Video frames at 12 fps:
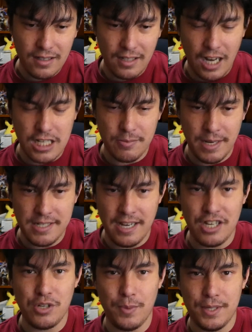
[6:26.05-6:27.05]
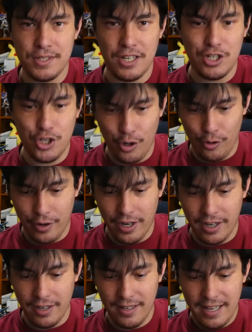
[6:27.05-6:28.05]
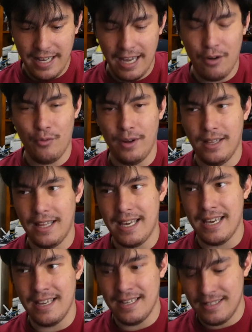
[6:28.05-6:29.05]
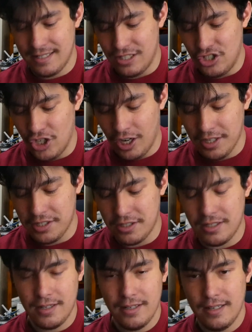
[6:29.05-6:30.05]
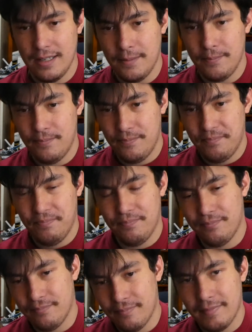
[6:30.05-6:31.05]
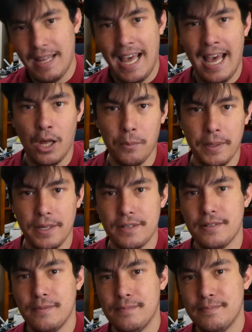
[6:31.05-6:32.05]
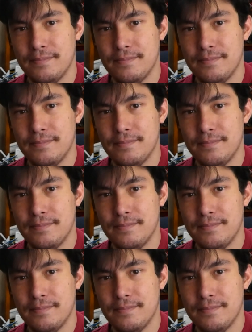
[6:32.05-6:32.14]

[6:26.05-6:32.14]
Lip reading: customization with the Centurion. It really is just helmet.